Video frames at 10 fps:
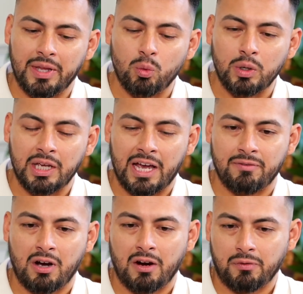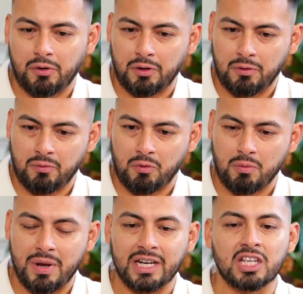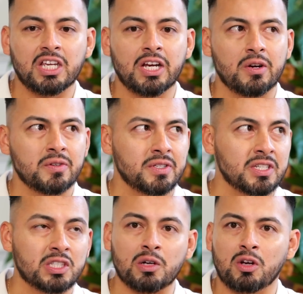that we have offered for many years is